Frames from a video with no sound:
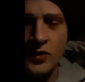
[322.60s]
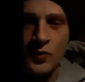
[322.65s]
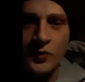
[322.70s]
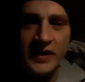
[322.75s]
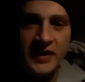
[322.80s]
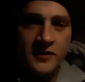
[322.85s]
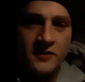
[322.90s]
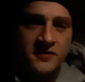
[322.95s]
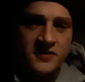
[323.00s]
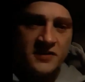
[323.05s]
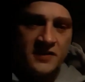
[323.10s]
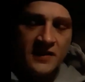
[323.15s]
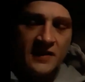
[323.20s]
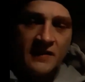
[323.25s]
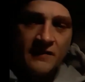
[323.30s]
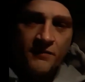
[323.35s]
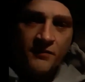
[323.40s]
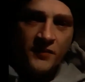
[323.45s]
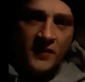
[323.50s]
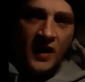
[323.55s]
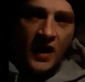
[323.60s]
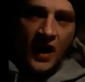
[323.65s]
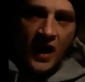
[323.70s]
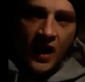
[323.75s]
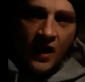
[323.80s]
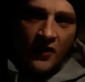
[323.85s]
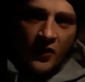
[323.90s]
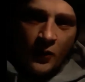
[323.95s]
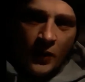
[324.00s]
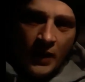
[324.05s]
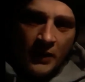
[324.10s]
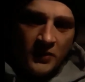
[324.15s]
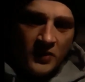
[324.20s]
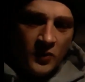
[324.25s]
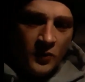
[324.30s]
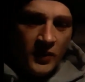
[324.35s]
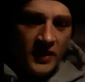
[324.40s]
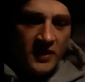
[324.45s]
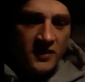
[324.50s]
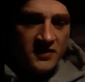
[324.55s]
wheels, the way the
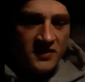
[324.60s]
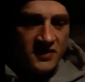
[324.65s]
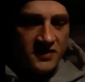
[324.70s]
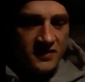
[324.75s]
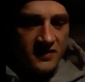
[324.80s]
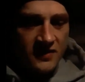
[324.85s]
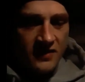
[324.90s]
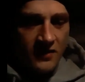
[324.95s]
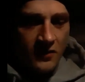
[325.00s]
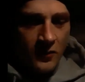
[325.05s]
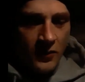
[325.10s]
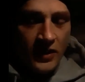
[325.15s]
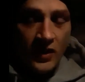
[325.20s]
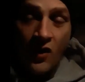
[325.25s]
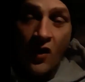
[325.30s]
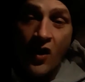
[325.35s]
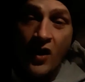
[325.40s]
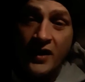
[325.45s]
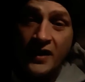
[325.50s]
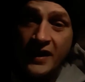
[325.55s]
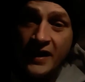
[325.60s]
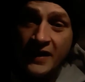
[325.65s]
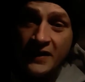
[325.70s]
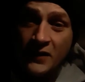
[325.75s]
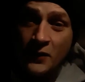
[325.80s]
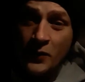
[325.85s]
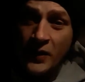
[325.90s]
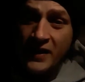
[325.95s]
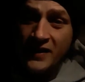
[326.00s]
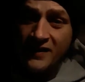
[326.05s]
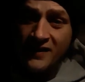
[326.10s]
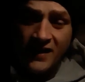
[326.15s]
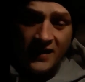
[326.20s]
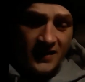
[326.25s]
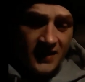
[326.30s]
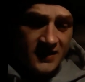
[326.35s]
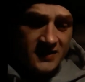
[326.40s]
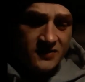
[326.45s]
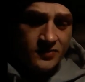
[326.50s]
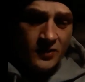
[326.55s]
wheels went on and the way the lug
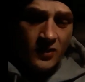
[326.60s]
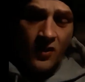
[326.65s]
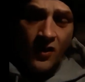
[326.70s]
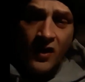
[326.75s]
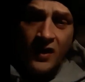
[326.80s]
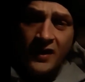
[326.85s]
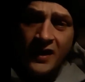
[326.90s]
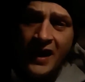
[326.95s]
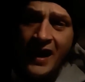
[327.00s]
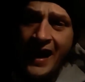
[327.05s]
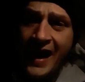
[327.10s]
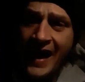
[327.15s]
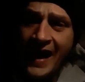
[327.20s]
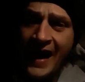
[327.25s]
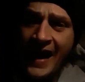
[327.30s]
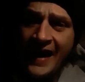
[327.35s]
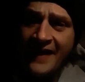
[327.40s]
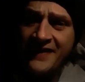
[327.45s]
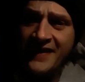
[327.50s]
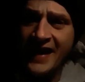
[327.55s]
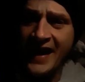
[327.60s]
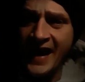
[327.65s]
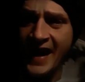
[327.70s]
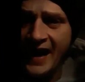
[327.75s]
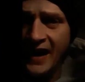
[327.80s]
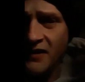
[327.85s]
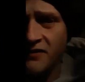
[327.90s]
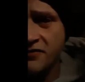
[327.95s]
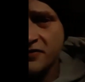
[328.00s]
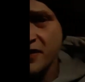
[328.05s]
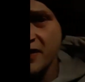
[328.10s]
nuts went on, I had to have